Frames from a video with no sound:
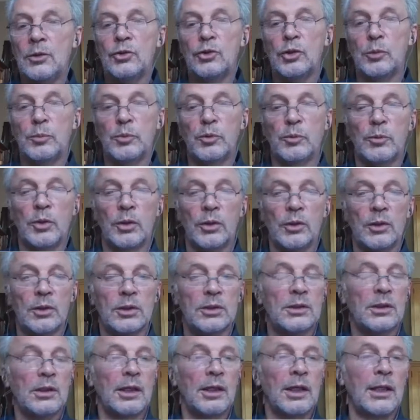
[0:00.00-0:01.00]

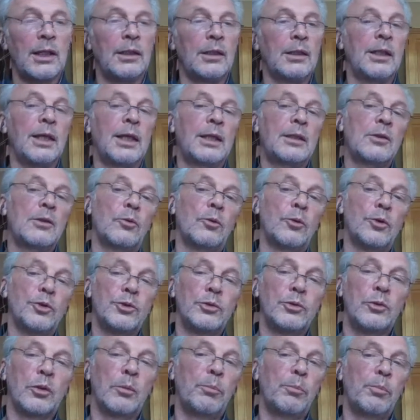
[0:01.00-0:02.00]
supermarkets, and that
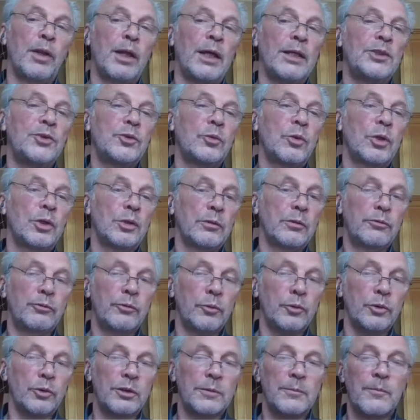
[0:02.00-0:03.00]
also applies to other
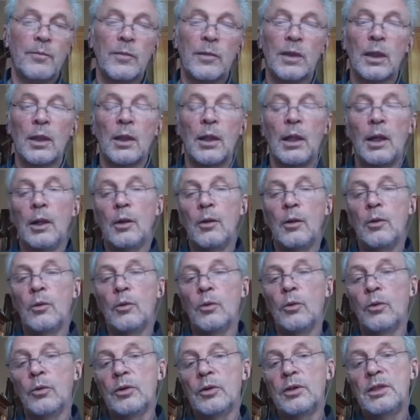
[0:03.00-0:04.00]
fruits.
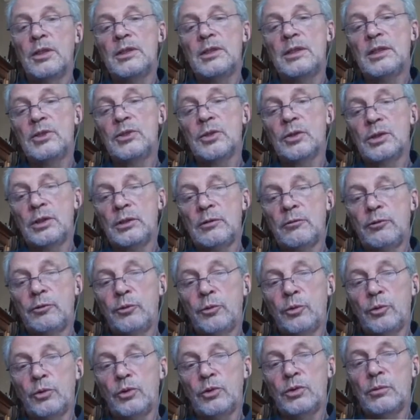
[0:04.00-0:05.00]
All these exotic
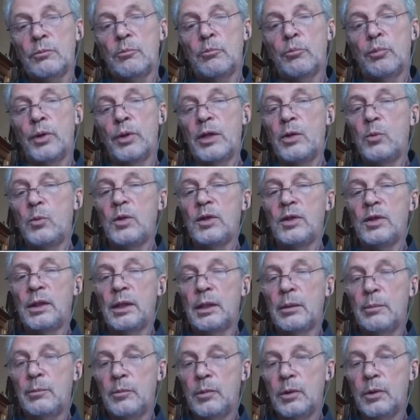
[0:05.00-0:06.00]
fruits bring with
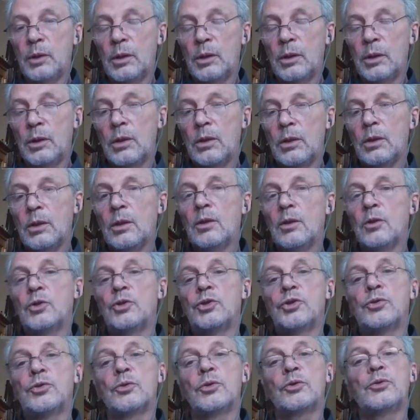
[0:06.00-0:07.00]
them a
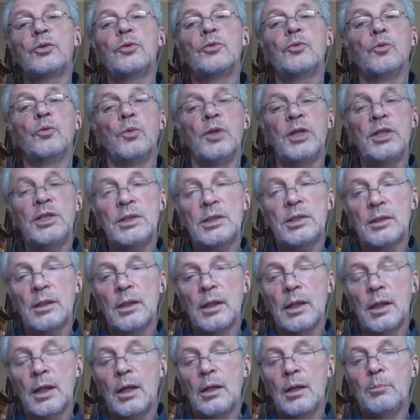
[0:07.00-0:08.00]
certain risk
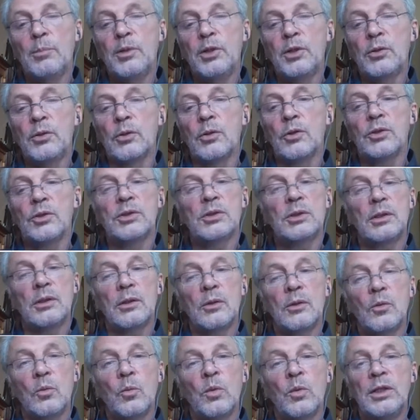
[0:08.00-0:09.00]
because
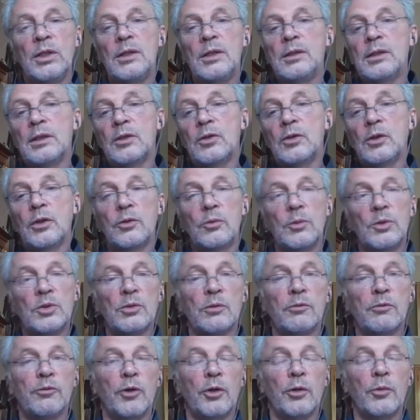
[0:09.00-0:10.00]
within their countries
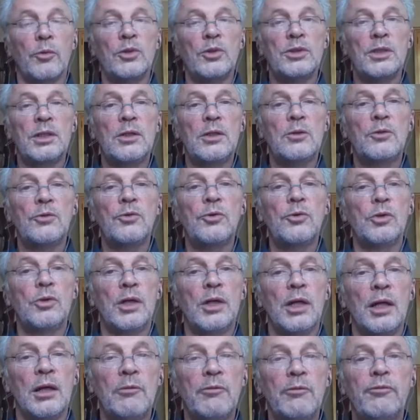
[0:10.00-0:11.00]
of origin, you
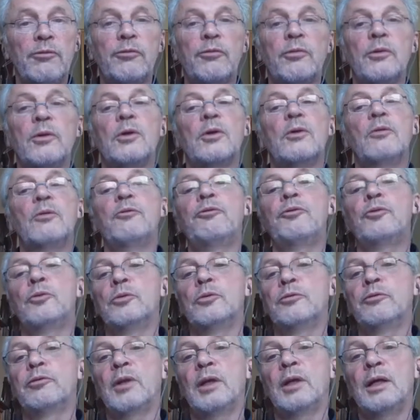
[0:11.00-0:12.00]
have
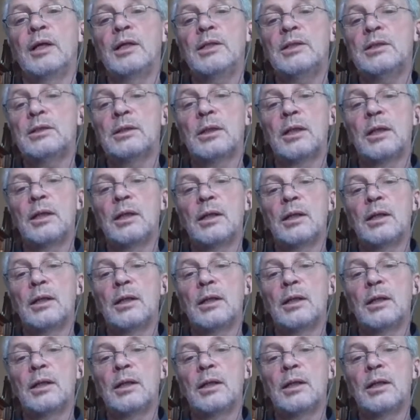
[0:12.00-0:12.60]
fruit flies